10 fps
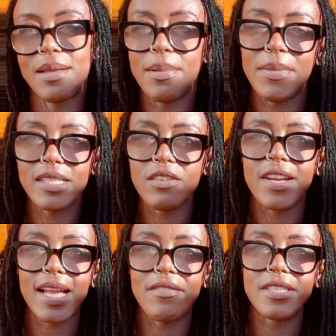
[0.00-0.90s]
Matter of
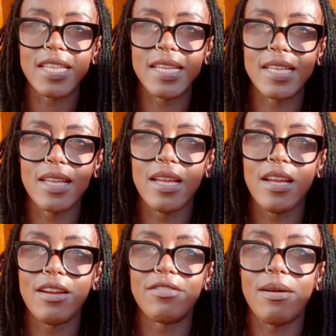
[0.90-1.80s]
fact, I've seen it
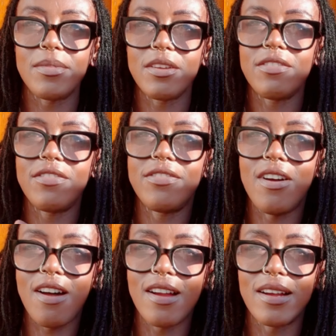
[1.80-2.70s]
from the
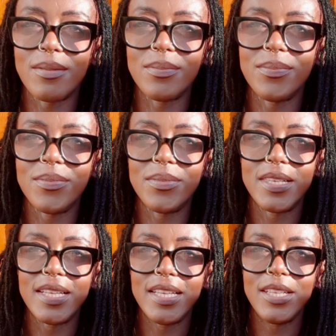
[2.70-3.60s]
farm
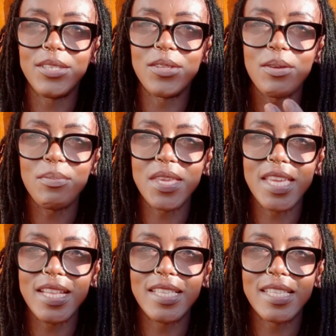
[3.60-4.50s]
to the
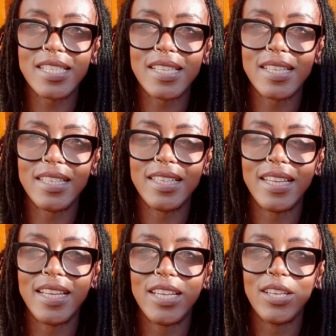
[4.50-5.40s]
beans
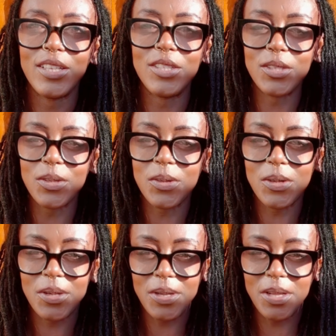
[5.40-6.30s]
to
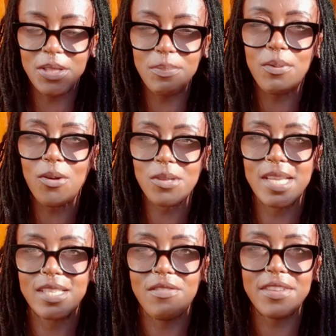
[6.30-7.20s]
the
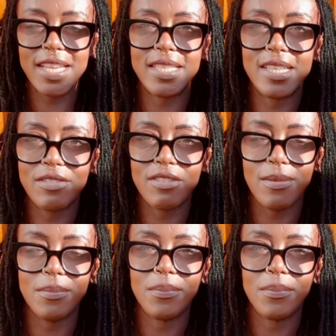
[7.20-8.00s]
process of getting it from